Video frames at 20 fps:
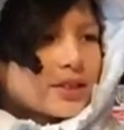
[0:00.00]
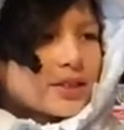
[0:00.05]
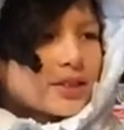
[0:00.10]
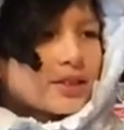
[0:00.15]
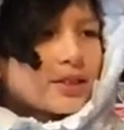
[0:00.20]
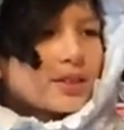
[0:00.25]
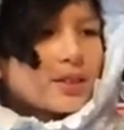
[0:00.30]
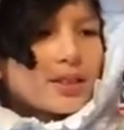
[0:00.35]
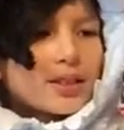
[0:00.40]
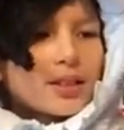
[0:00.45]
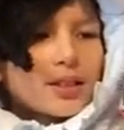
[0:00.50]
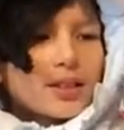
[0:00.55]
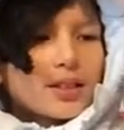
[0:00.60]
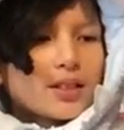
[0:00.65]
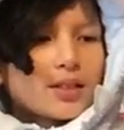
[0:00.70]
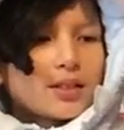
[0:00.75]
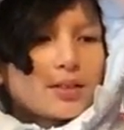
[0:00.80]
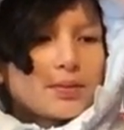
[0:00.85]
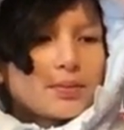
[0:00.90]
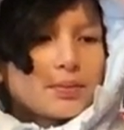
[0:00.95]

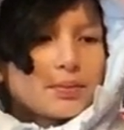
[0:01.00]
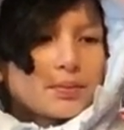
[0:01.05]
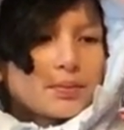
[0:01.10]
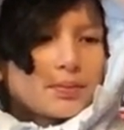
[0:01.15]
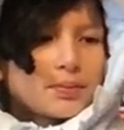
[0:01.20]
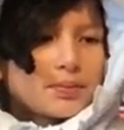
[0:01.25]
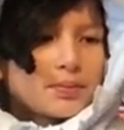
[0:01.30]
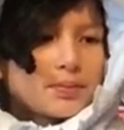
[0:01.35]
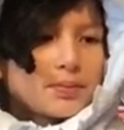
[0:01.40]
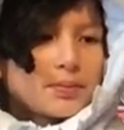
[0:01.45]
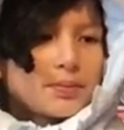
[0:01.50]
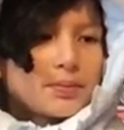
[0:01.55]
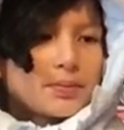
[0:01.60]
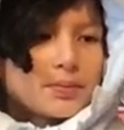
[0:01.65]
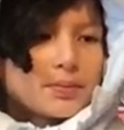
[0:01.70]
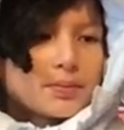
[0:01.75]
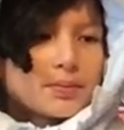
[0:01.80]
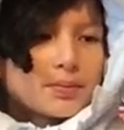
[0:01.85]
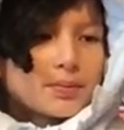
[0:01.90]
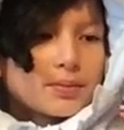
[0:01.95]

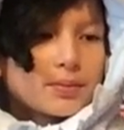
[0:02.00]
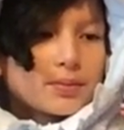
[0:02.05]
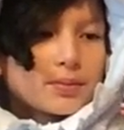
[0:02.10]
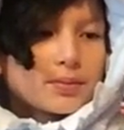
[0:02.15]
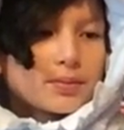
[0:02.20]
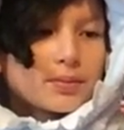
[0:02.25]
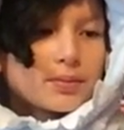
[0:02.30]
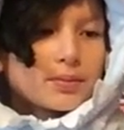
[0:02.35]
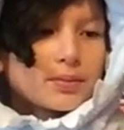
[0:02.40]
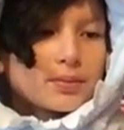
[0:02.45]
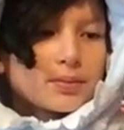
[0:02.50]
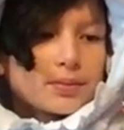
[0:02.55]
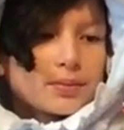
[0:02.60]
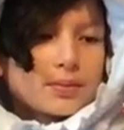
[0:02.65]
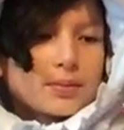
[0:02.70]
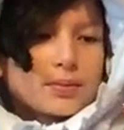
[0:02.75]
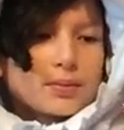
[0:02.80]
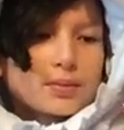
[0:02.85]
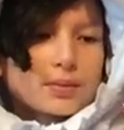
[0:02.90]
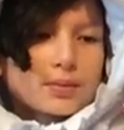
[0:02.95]

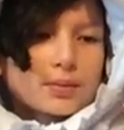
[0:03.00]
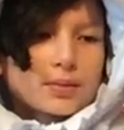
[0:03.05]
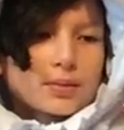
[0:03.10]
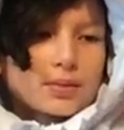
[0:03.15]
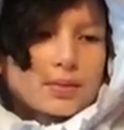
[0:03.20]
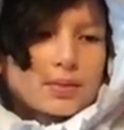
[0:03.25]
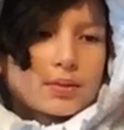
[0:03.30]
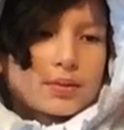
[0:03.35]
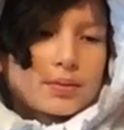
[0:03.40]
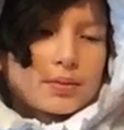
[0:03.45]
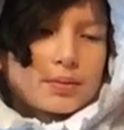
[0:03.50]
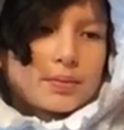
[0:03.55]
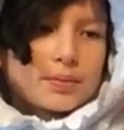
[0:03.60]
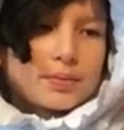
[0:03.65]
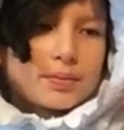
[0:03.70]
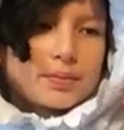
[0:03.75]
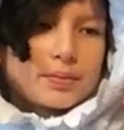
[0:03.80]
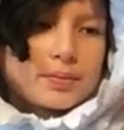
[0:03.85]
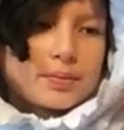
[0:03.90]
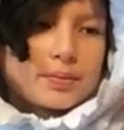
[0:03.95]

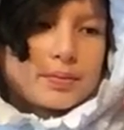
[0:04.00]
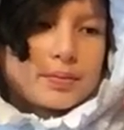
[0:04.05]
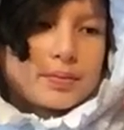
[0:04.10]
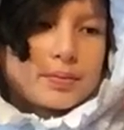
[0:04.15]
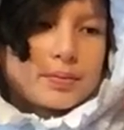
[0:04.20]
The person shown says nothing.